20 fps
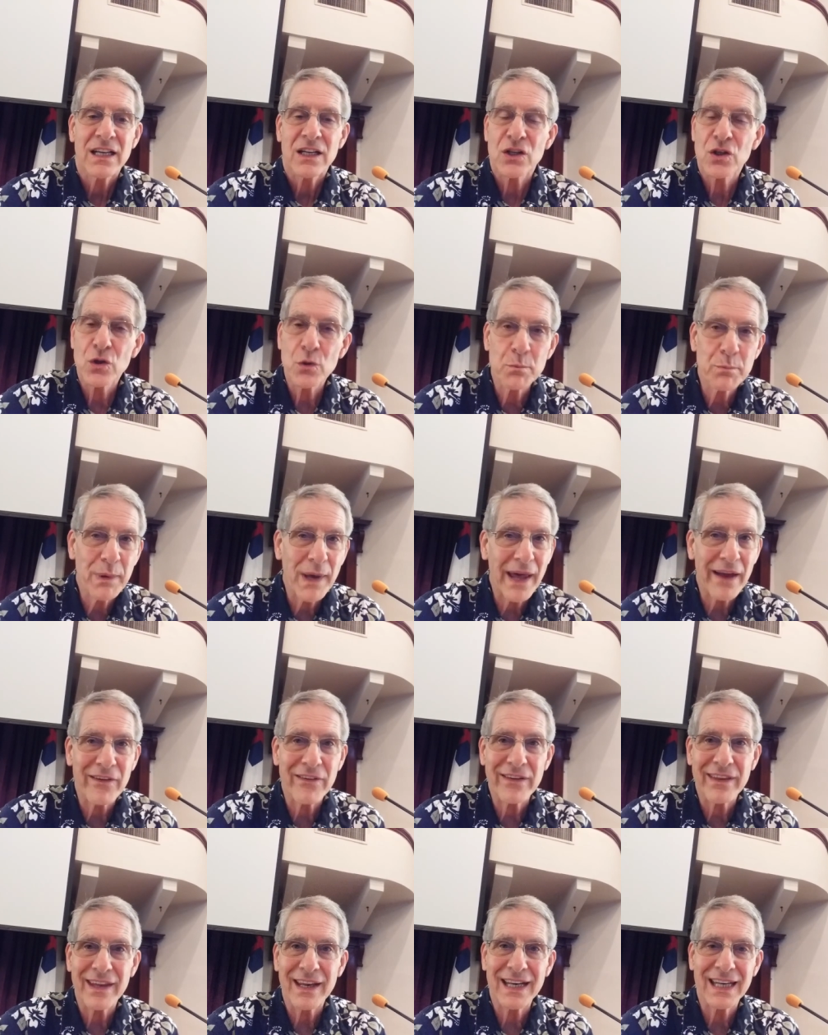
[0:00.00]
knew
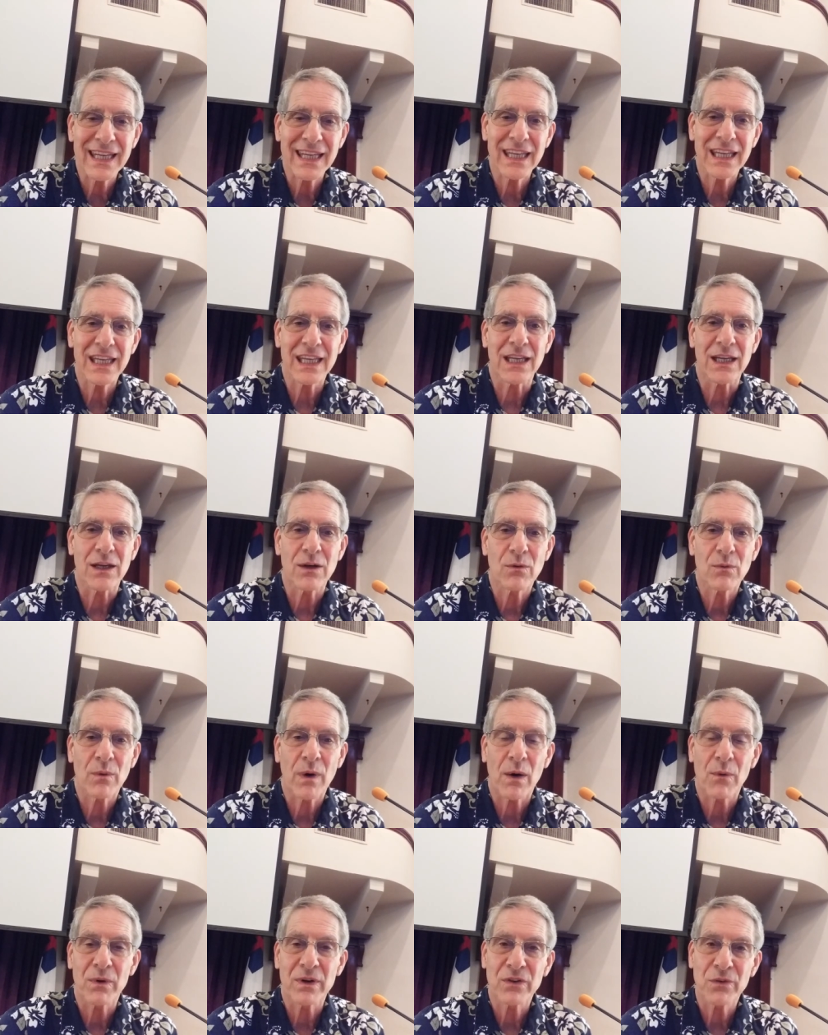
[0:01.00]
better than he
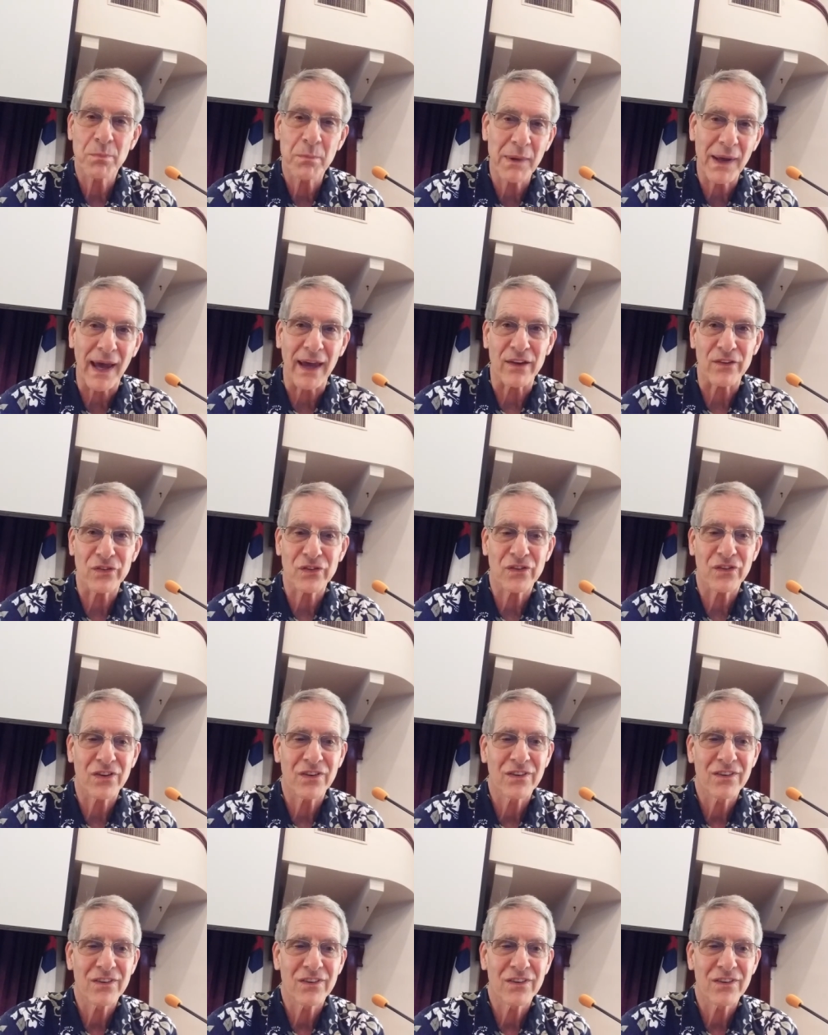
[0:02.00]
what was best.